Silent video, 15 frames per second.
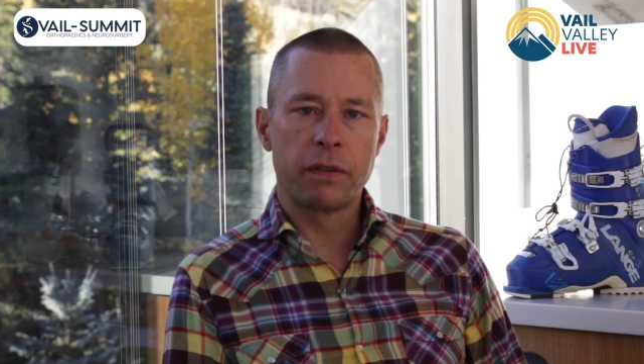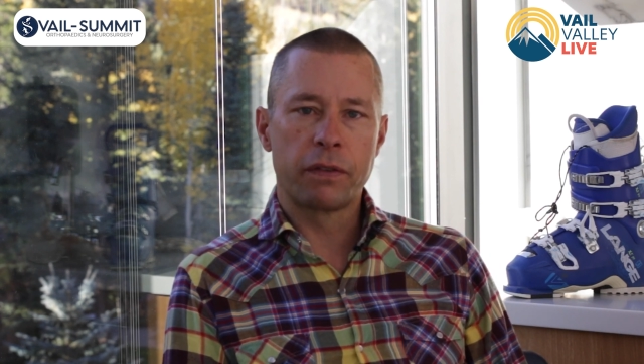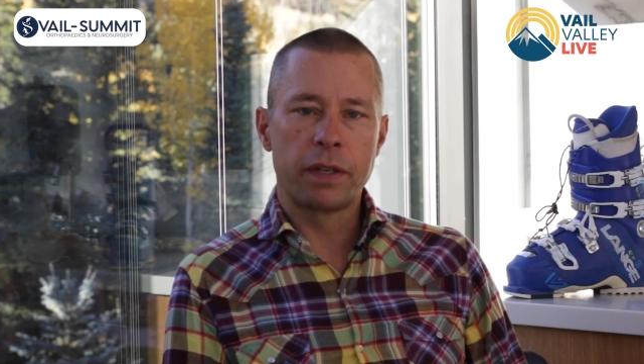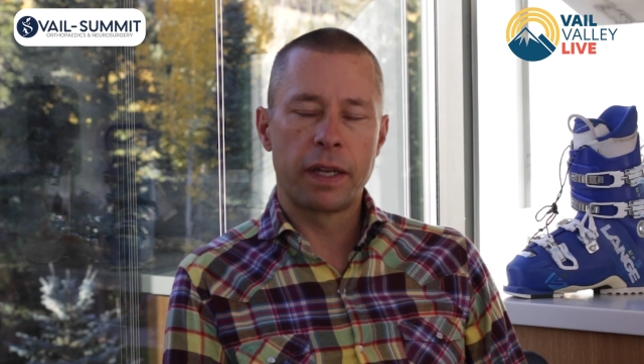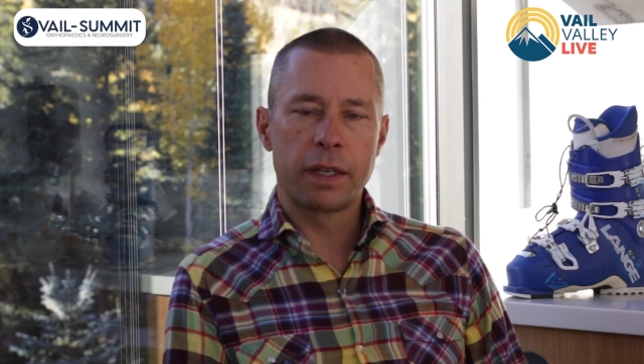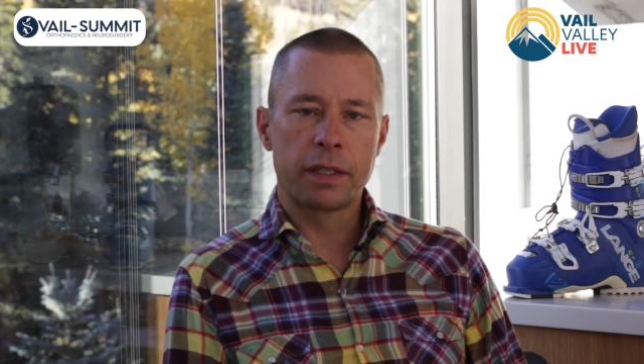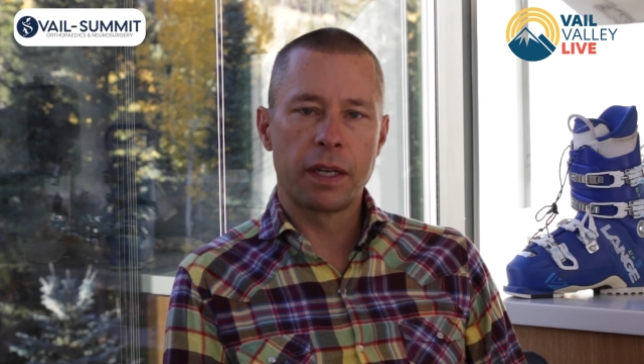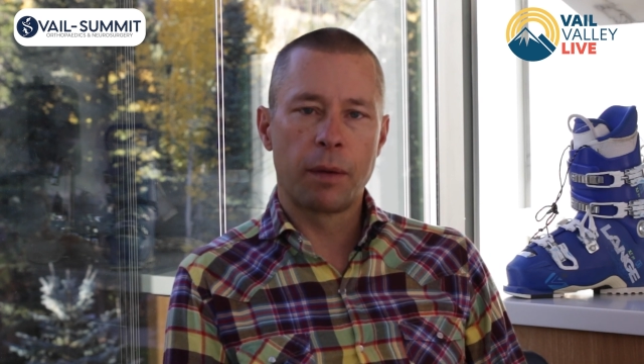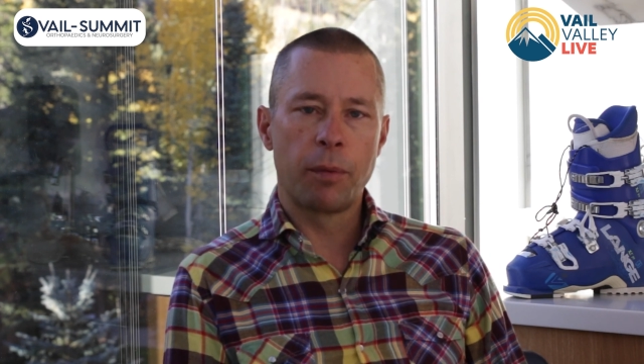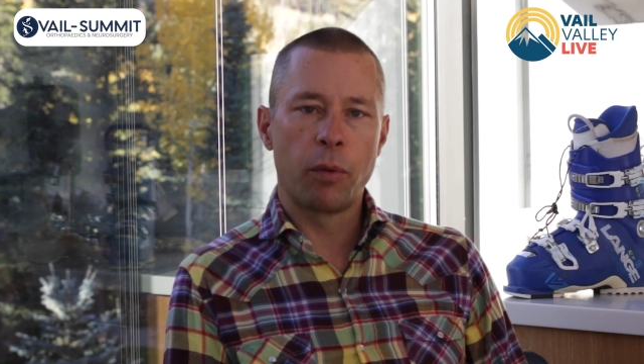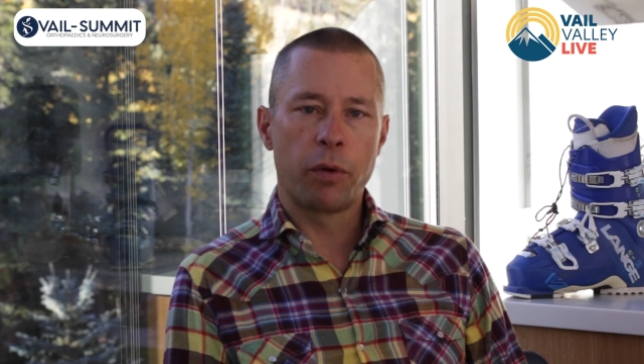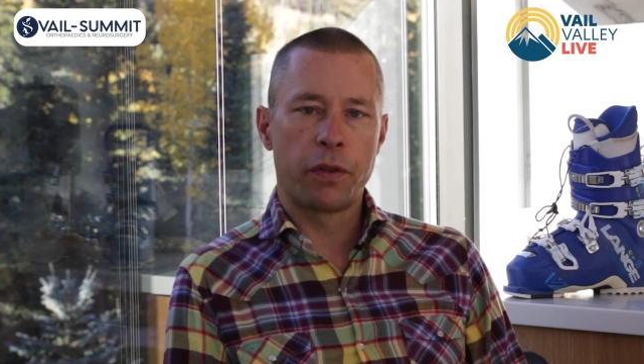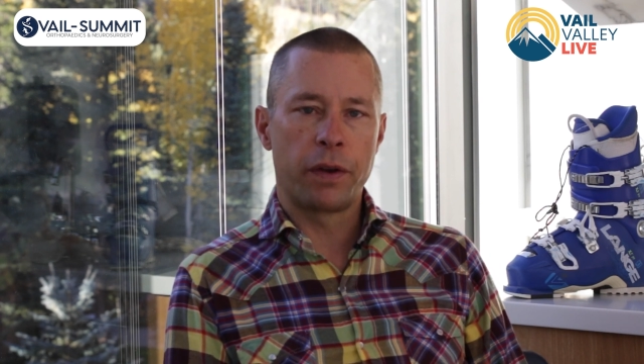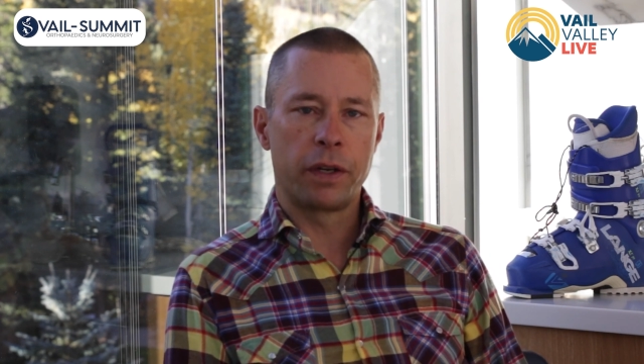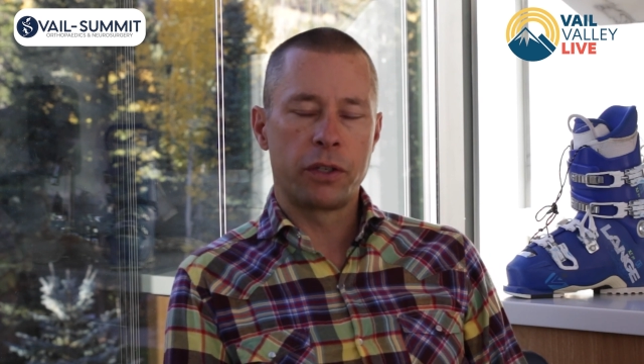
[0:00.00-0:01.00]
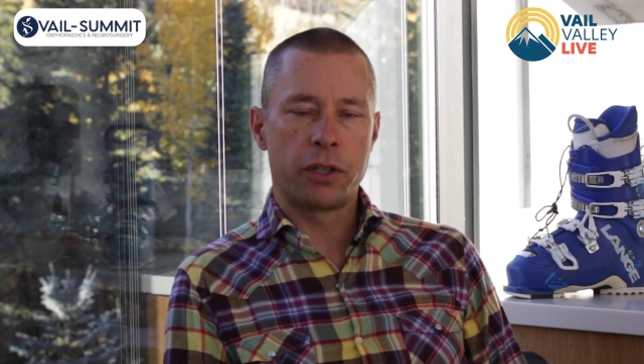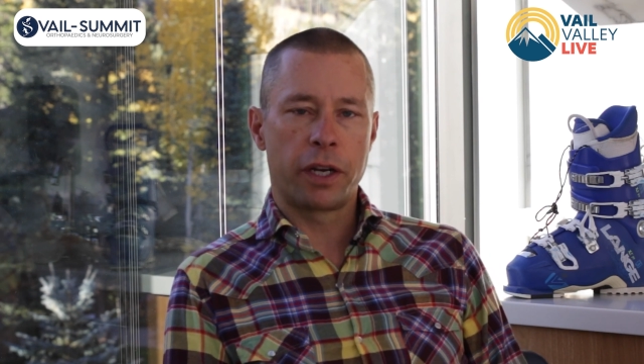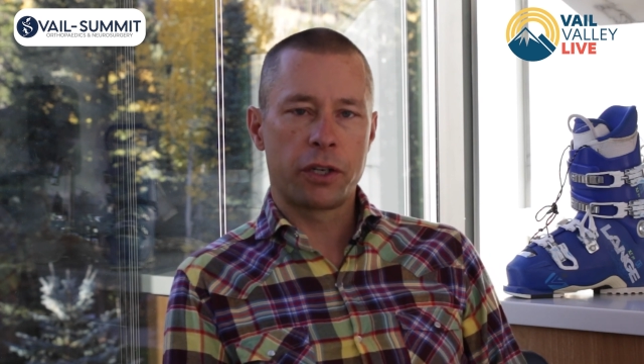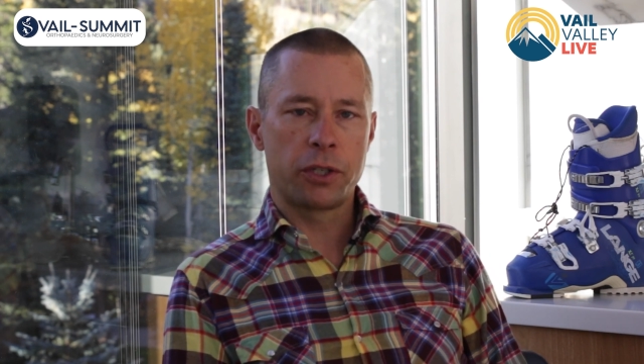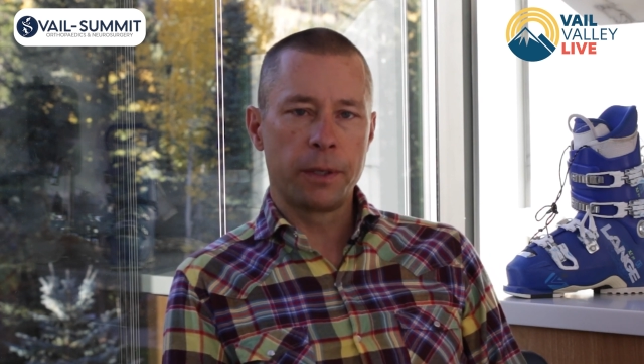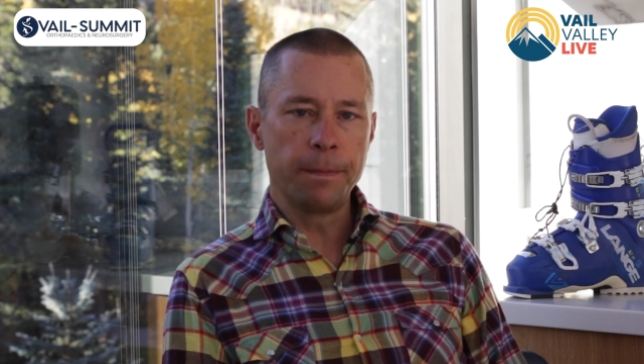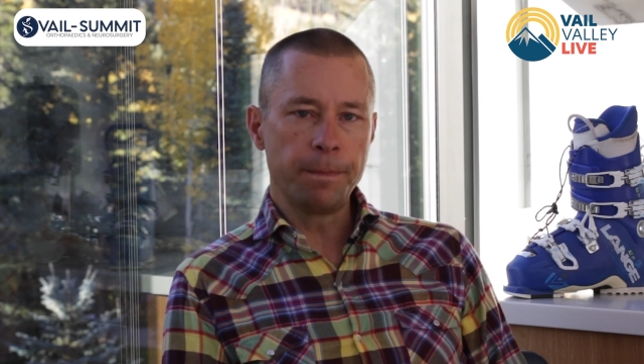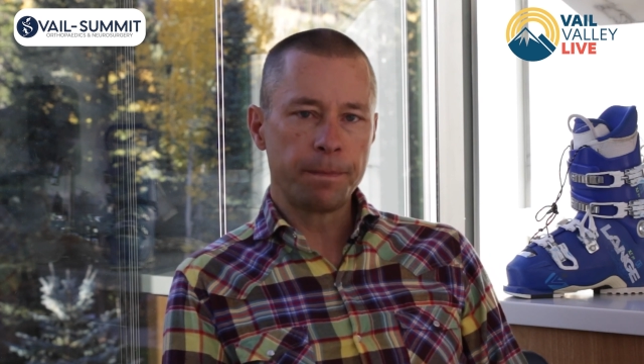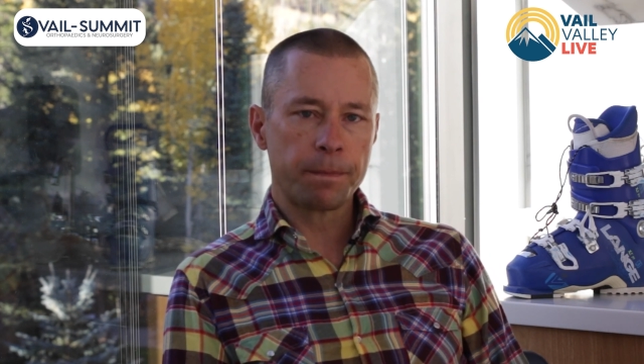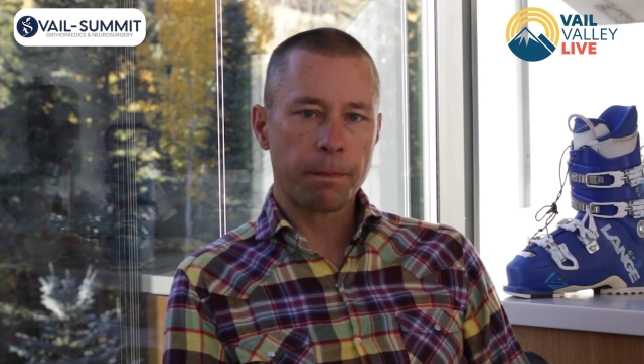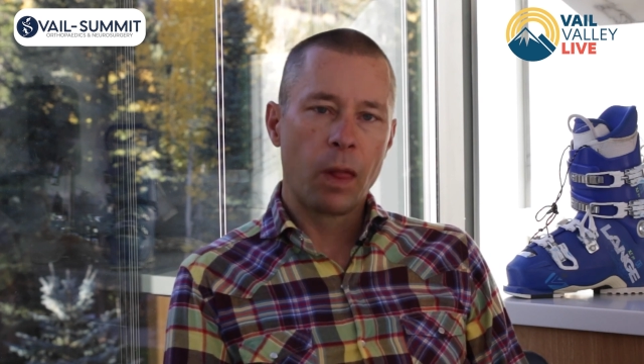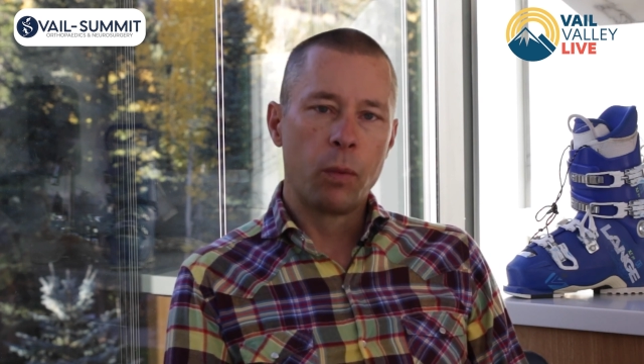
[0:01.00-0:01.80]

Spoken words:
of tennis elbow with an injection.